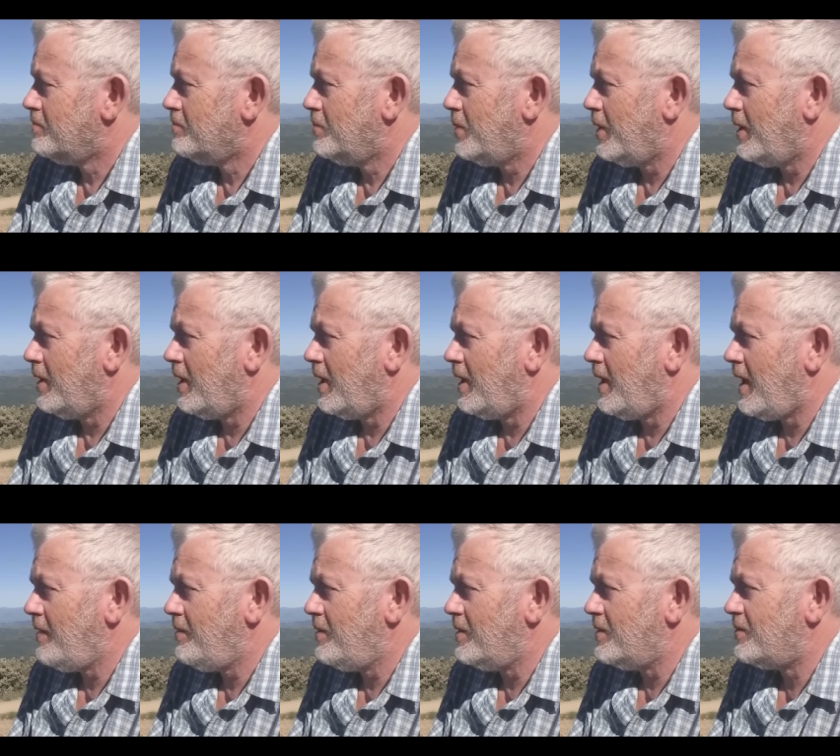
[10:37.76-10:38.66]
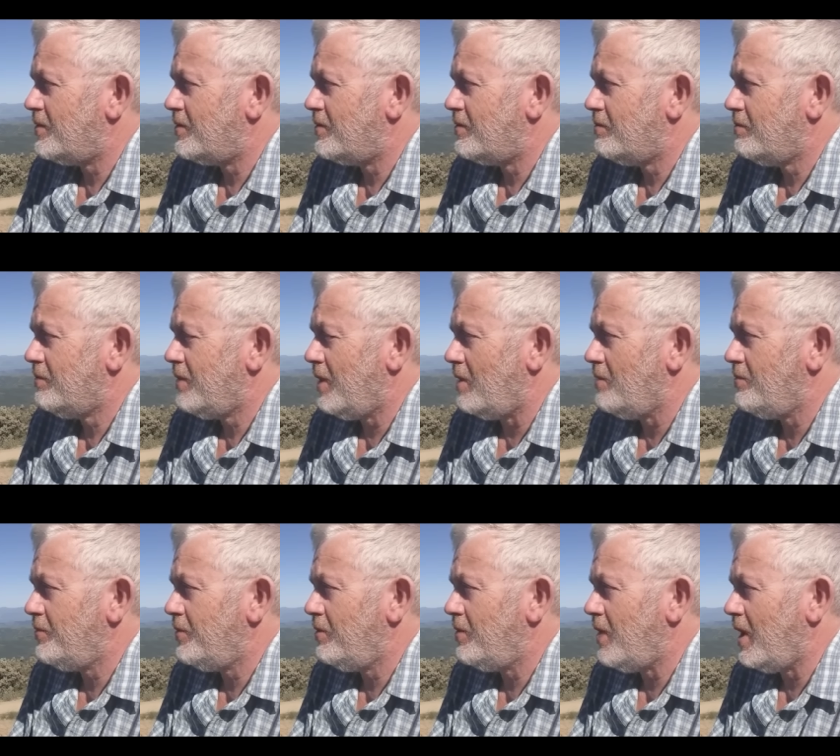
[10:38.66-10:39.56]
But I, would had this, you know,
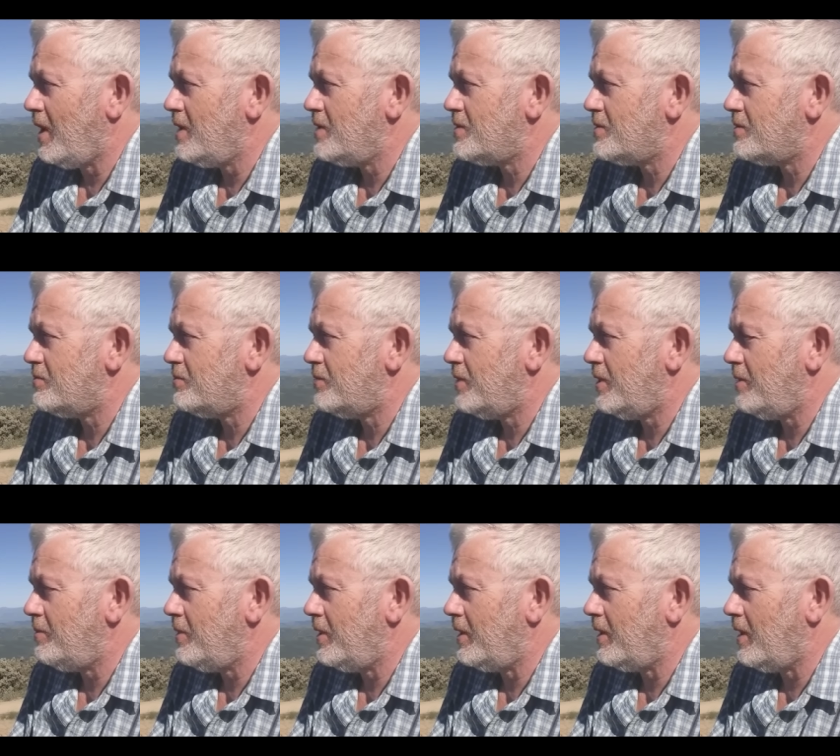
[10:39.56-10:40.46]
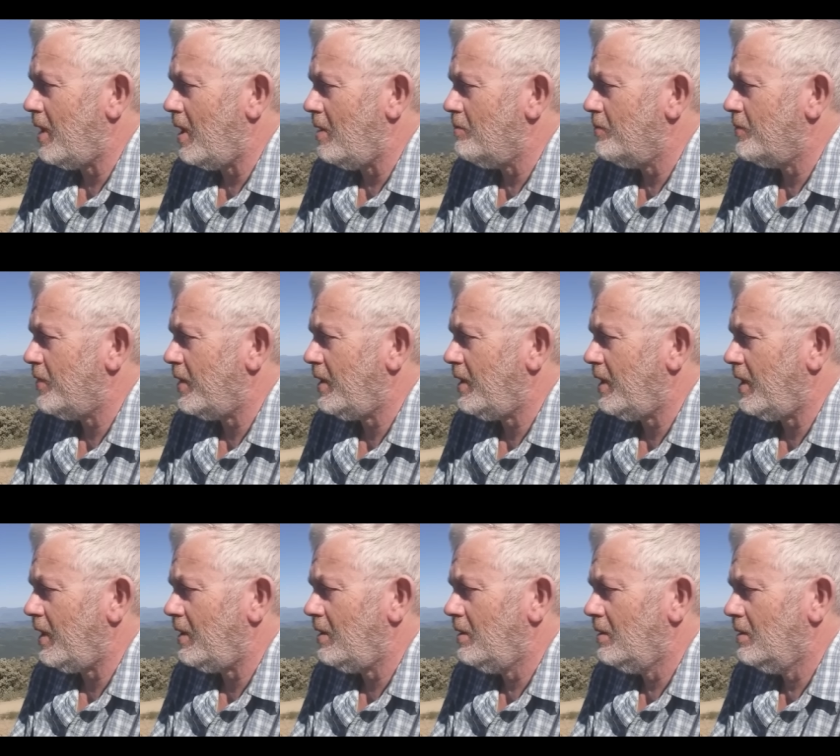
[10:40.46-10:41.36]
a few days of really being glum,
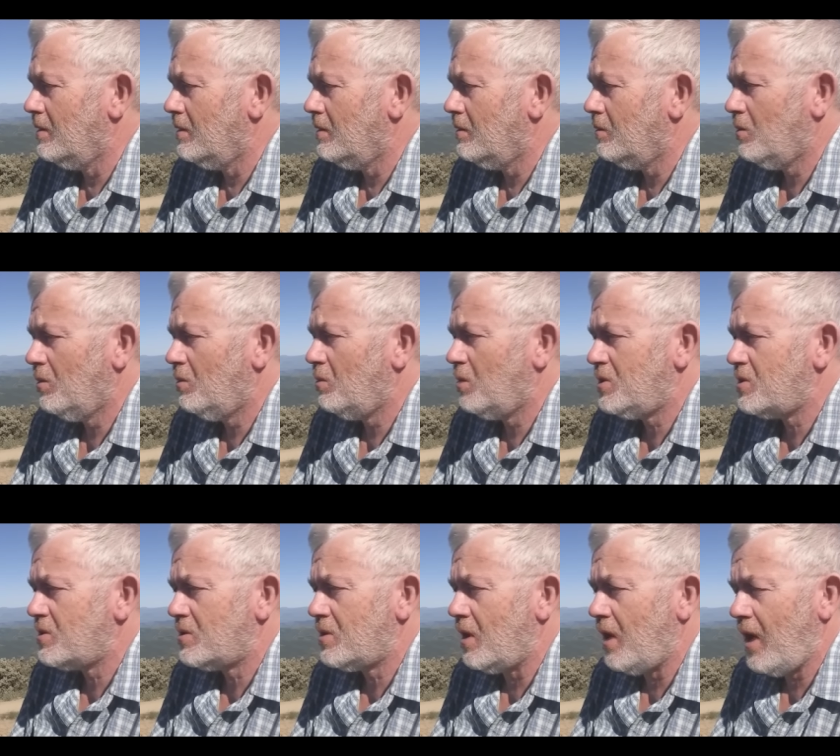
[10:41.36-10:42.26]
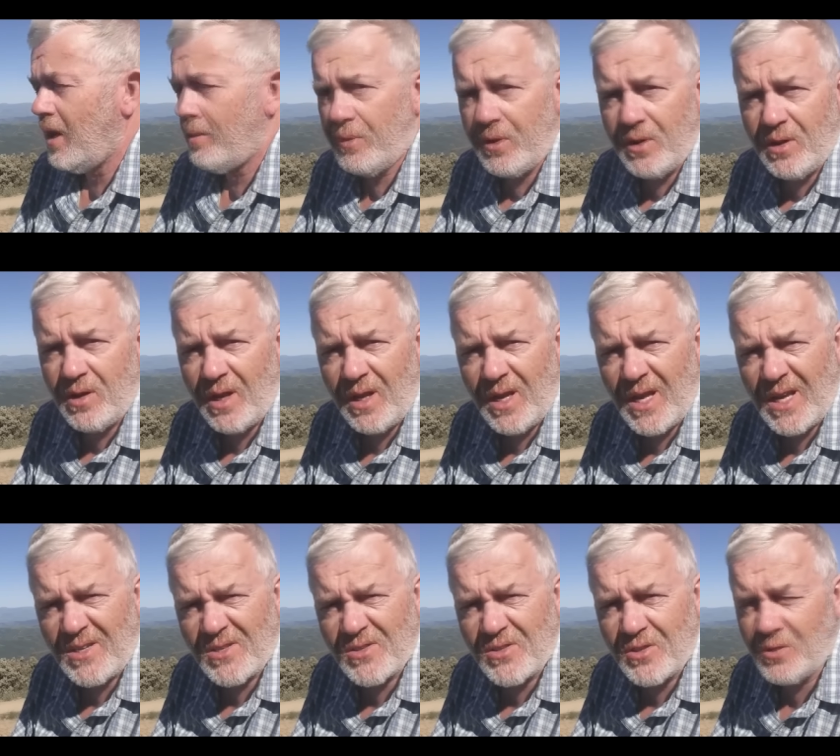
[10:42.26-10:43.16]
thinking, well, what's going to happen in the
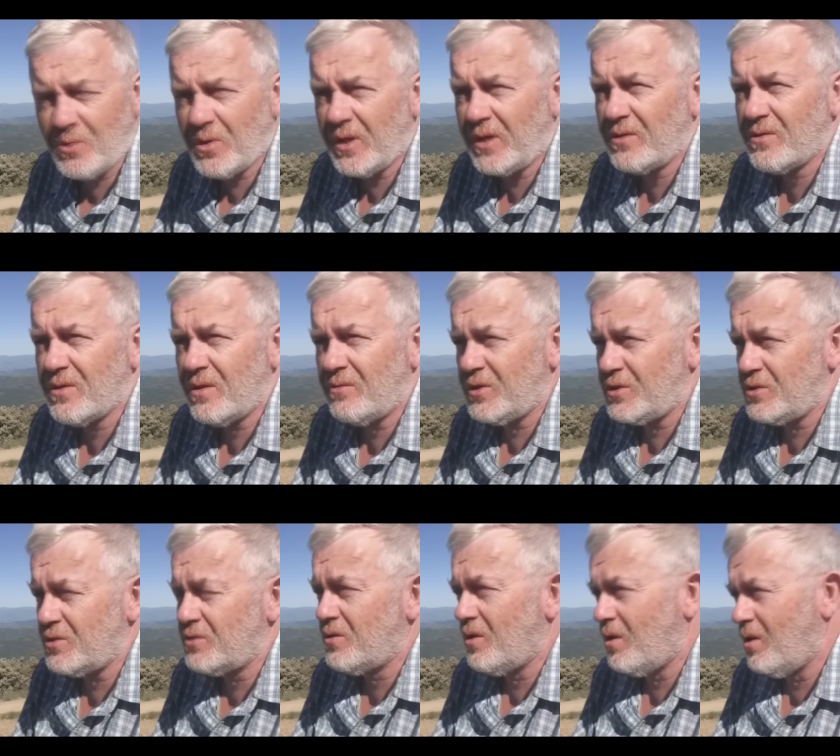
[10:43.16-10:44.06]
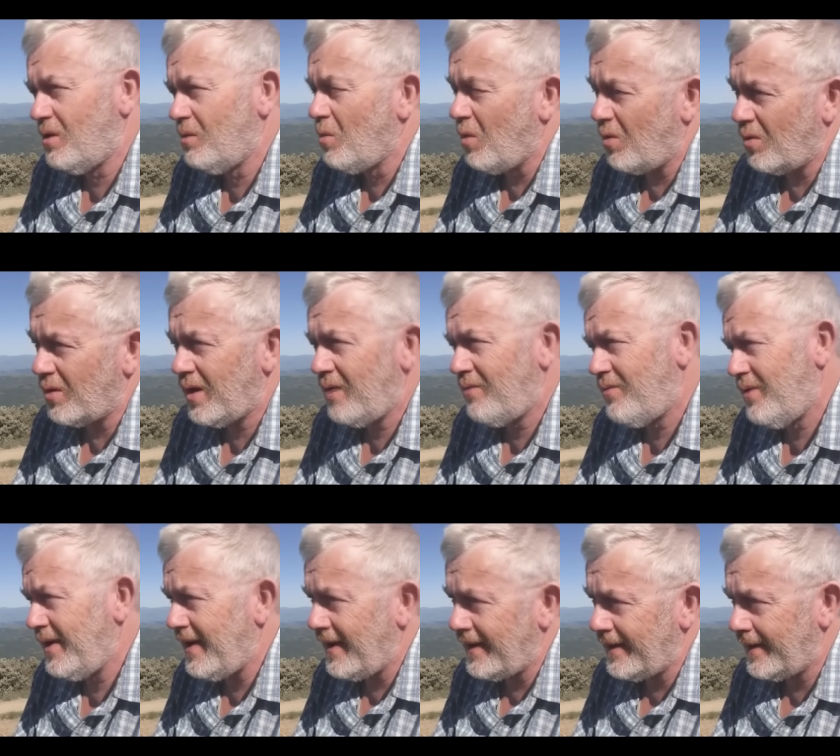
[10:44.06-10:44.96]
next two weeks? Have I just got to walk
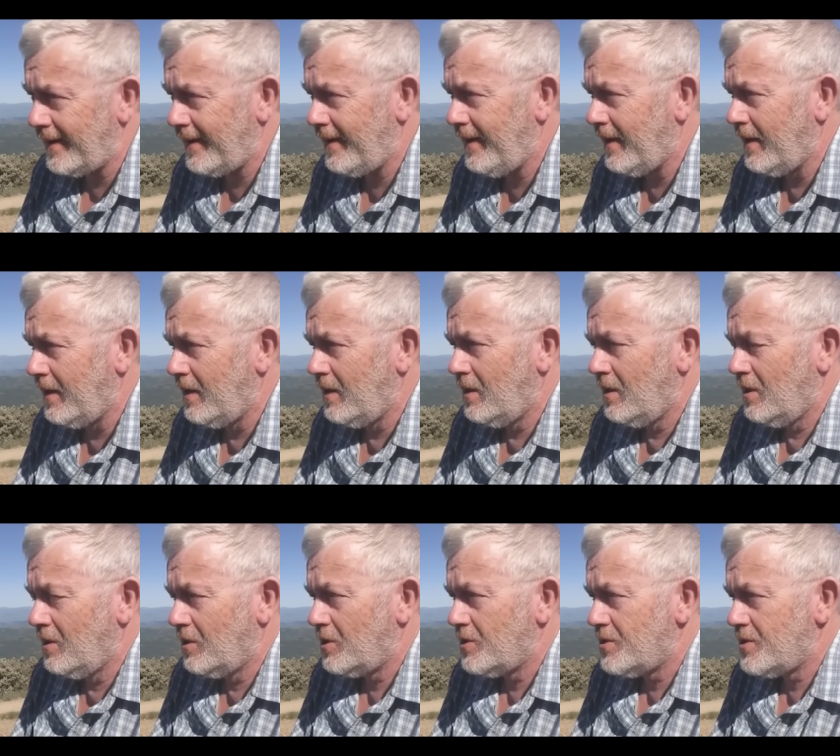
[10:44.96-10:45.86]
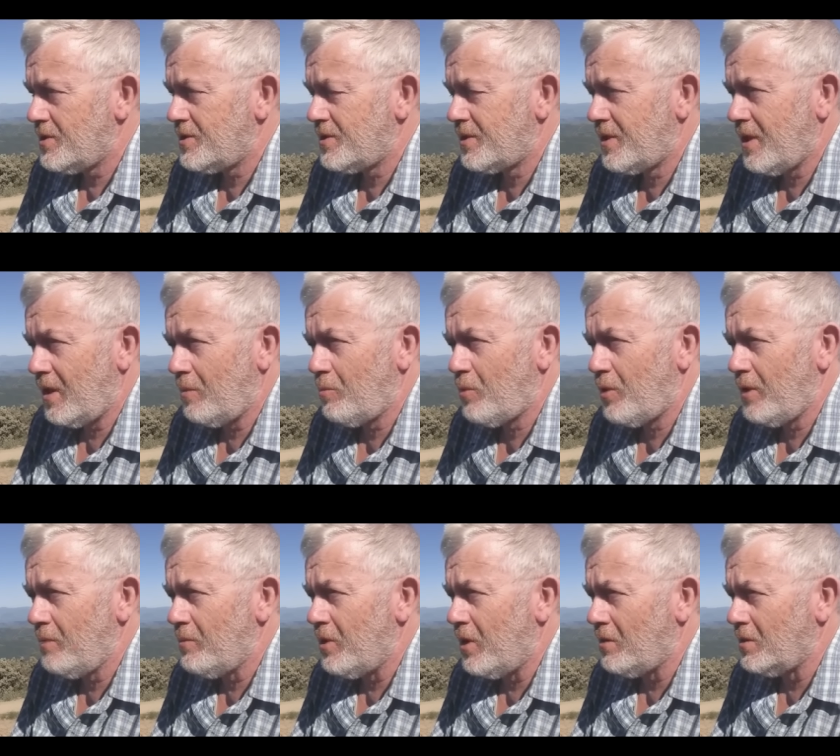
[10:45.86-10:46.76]
every day? Because this is getting
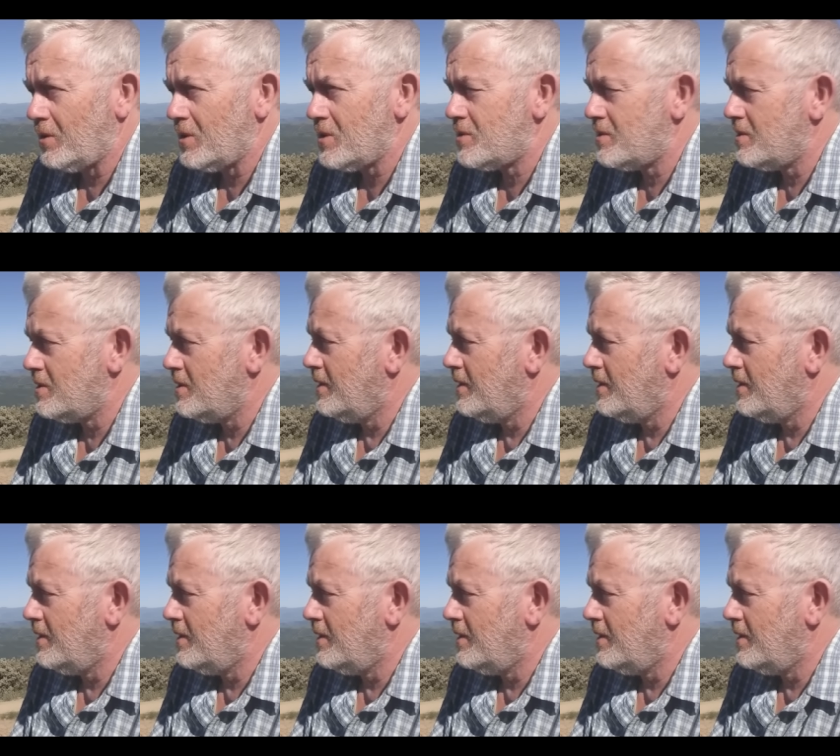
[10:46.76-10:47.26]
pretty monotonous.